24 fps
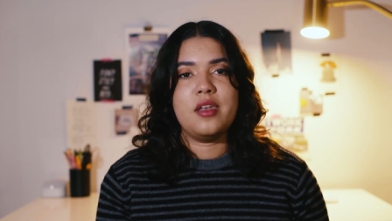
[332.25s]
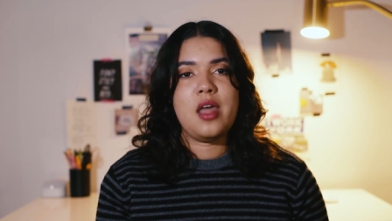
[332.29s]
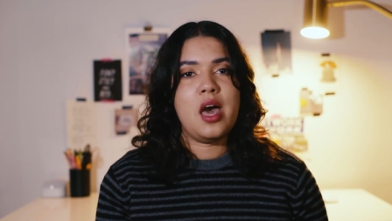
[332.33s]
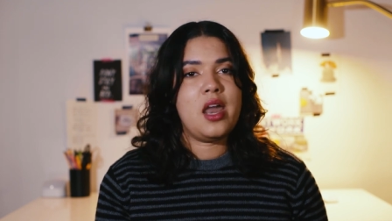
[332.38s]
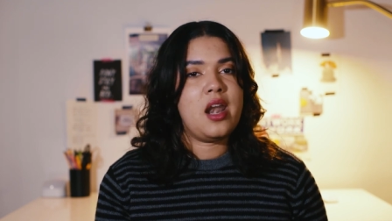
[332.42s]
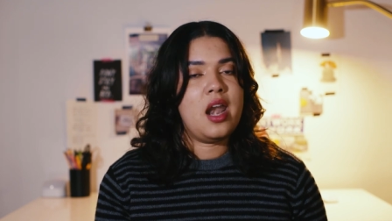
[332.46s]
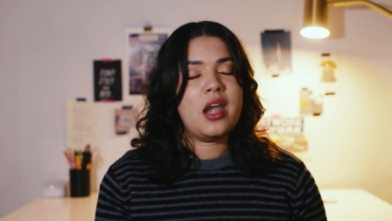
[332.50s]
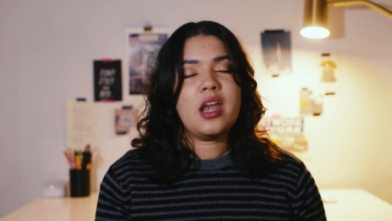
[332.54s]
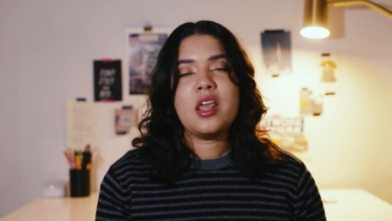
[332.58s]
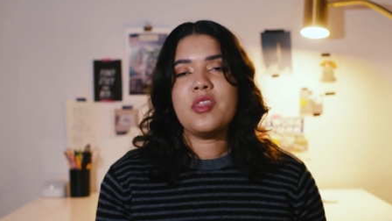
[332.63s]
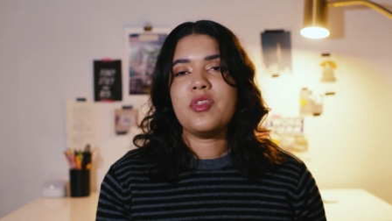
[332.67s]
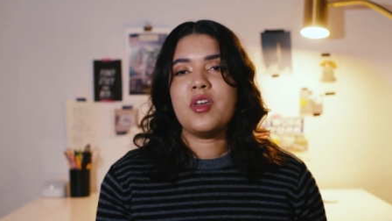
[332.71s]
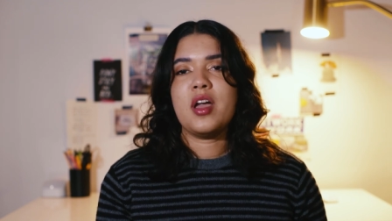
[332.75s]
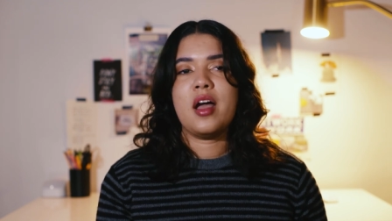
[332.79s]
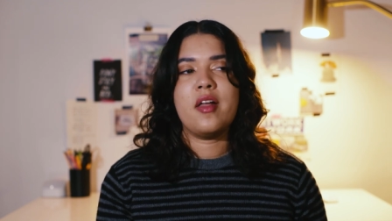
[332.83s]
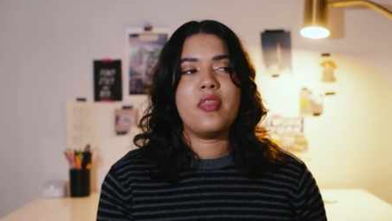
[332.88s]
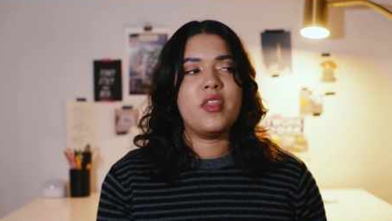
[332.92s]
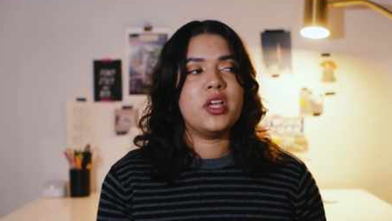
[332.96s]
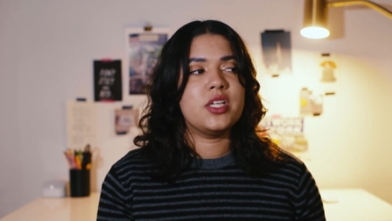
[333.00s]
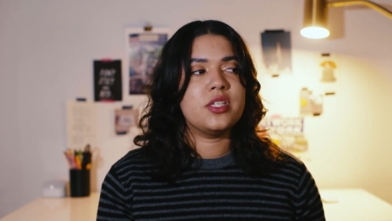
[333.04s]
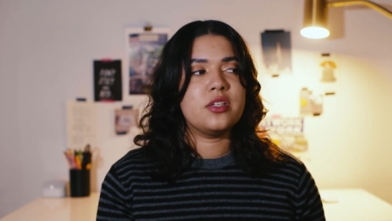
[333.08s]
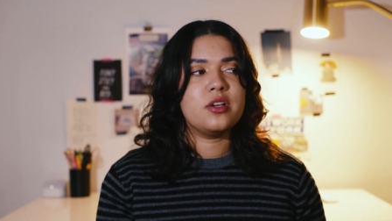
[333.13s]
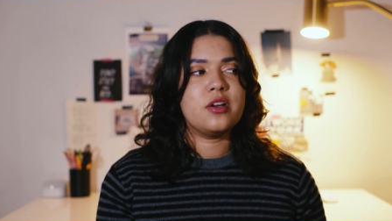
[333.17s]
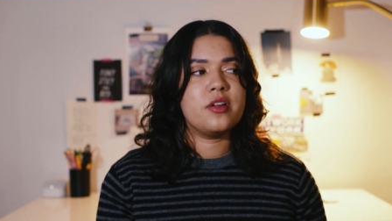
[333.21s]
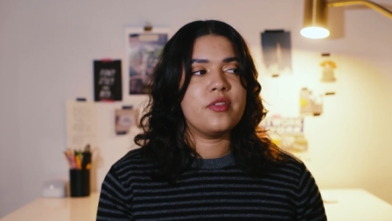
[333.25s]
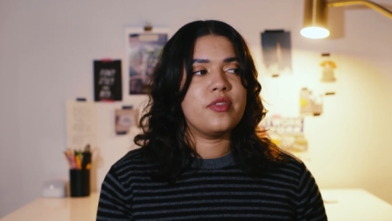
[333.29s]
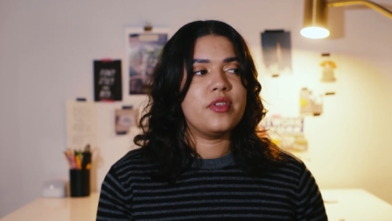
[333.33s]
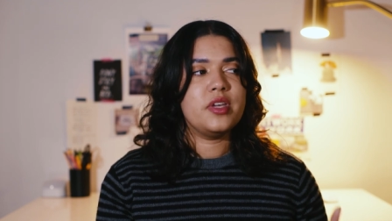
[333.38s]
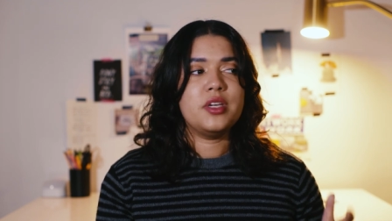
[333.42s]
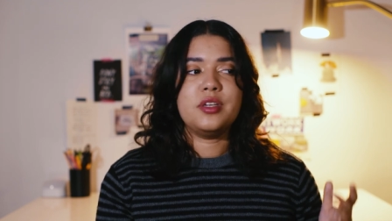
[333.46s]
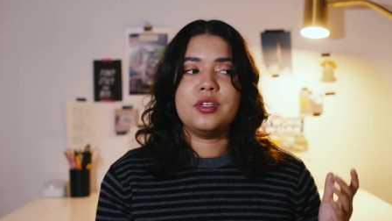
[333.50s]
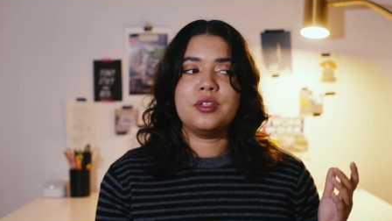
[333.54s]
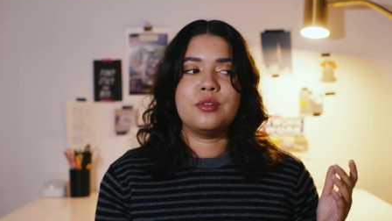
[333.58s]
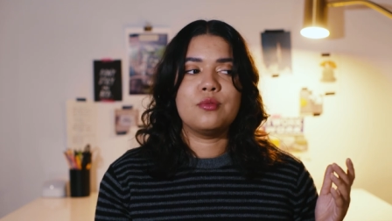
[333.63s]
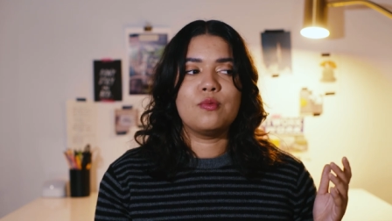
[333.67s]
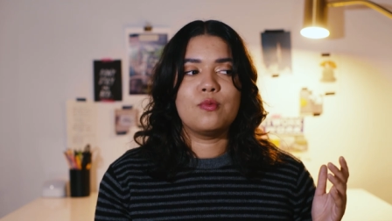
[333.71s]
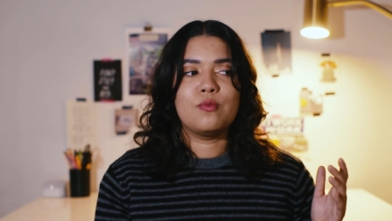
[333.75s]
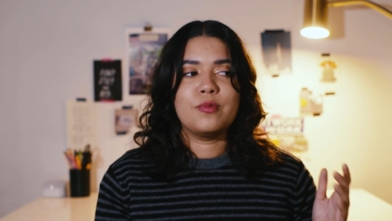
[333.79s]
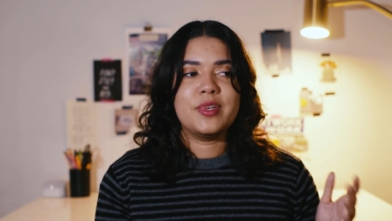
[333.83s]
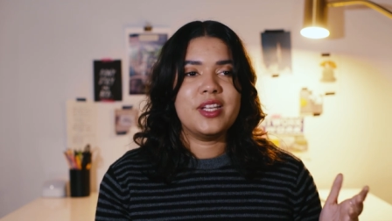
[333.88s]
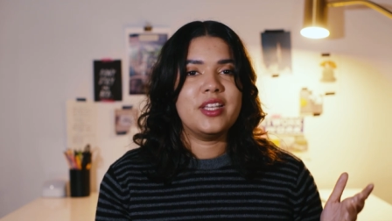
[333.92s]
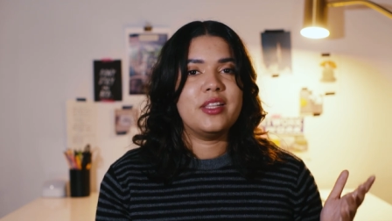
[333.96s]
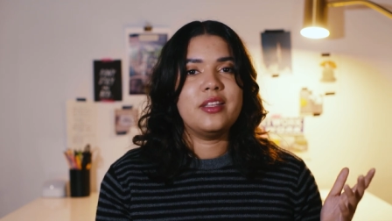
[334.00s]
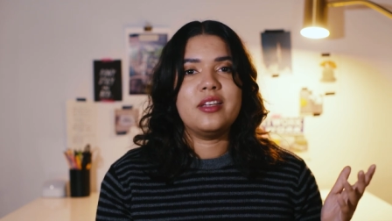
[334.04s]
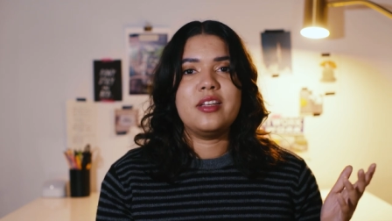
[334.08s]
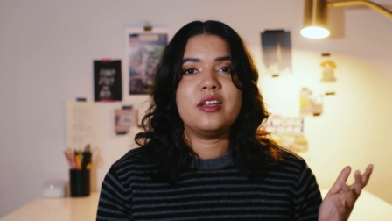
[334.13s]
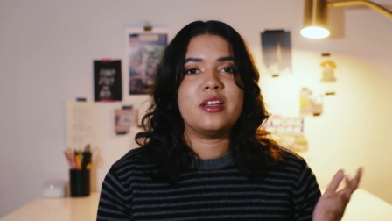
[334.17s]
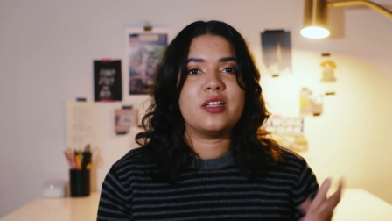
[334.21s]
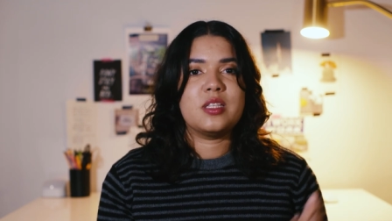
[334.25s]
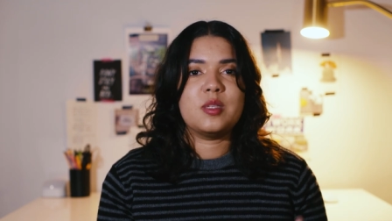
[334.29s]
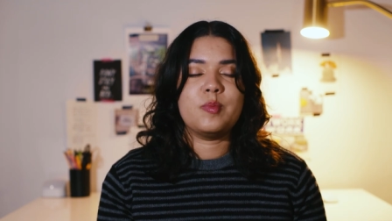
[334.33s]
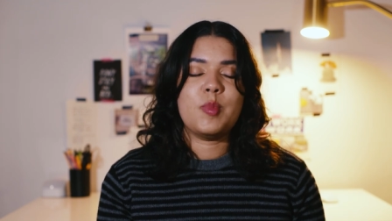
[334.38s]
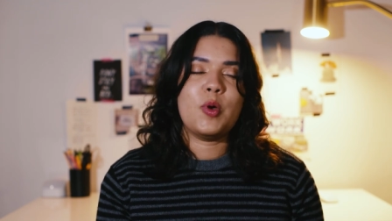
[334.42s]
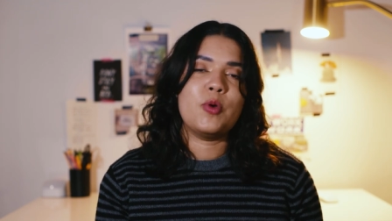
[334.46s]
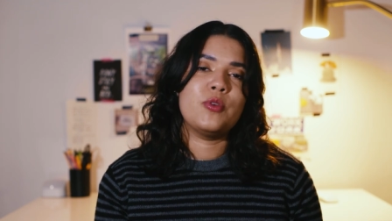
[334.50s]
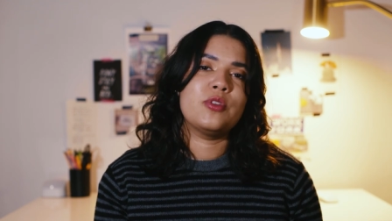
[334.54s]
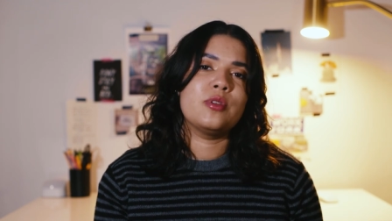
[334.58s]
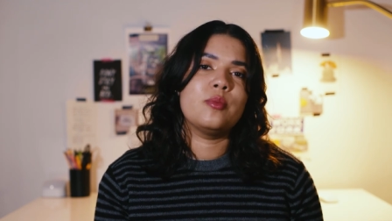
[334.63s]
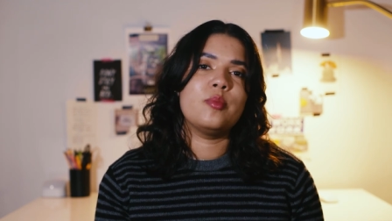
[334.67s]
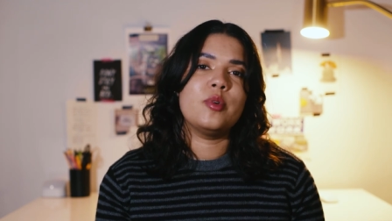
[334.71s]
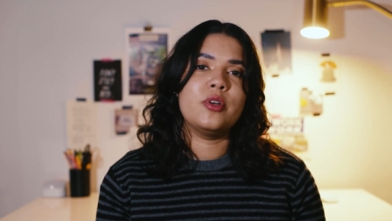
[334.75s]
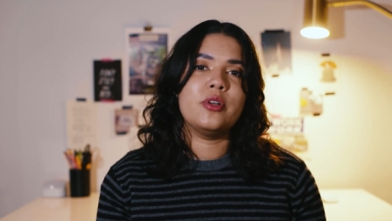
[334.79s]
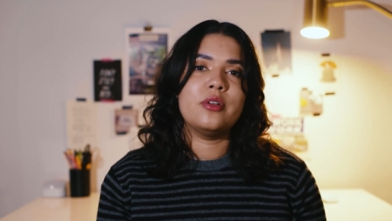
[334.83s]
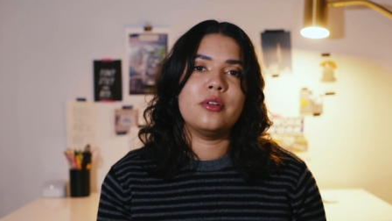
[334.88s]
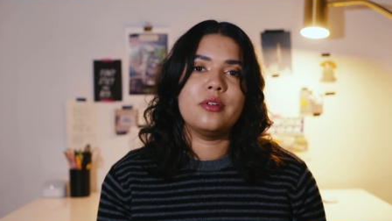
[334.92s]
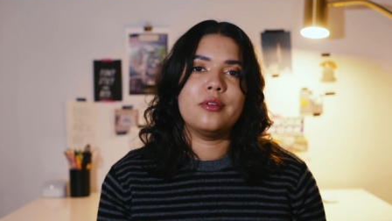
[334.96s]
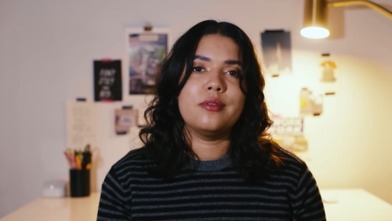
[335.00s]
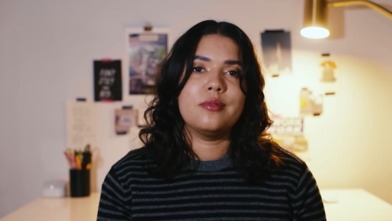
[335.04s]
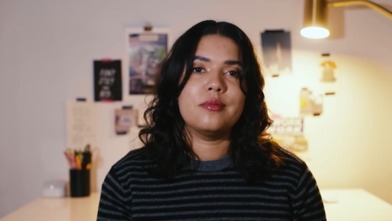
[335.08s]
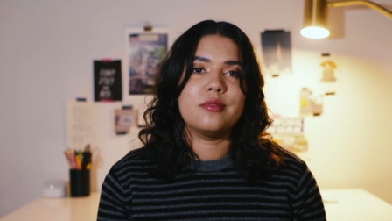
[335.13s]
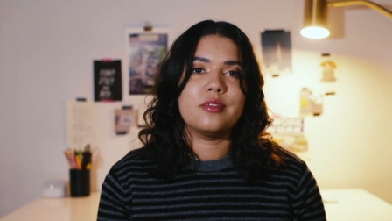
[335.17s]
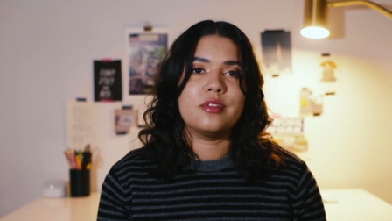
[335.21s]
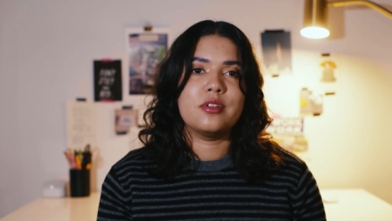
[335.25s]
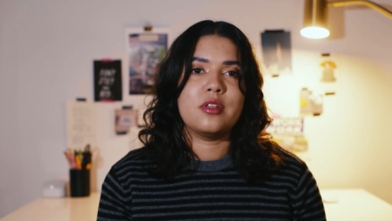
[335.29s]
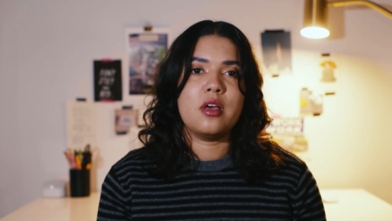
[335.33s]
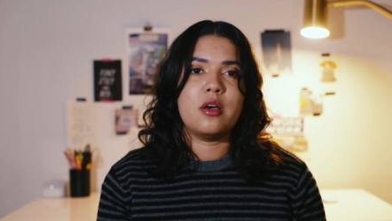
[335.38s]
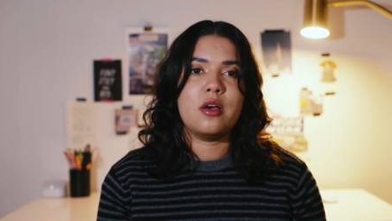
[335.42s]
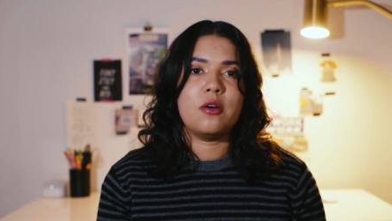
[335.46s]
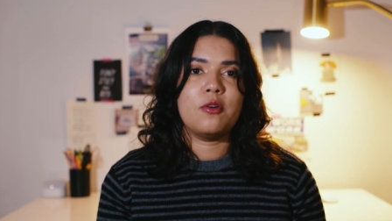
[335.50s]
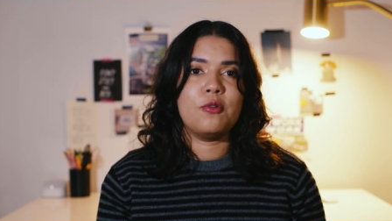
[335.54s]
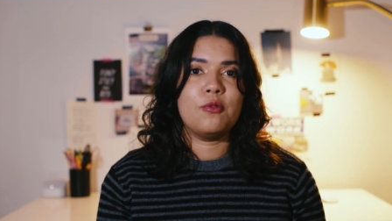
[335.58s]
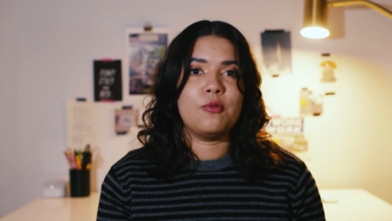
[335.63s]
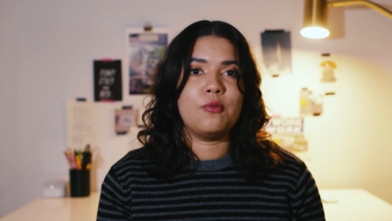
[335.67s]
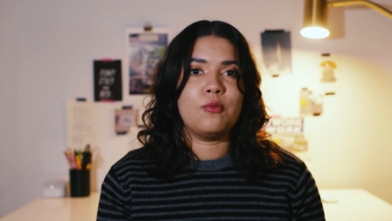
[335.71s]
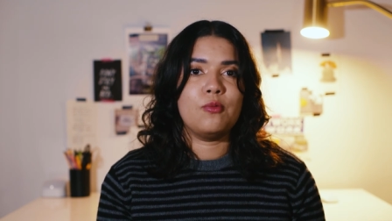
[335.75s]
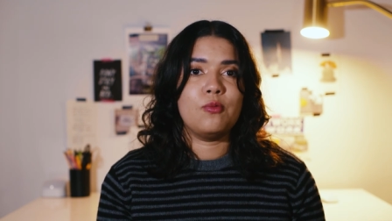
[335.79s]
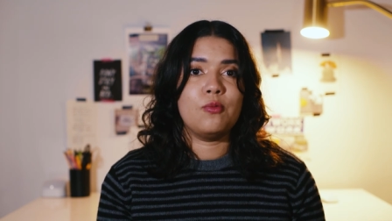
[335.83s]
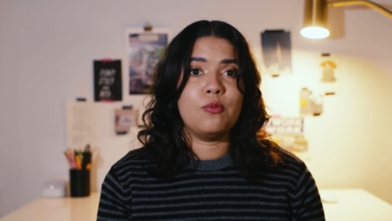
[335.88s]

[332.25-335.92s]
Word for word: Not anything on this earth is really disposable. So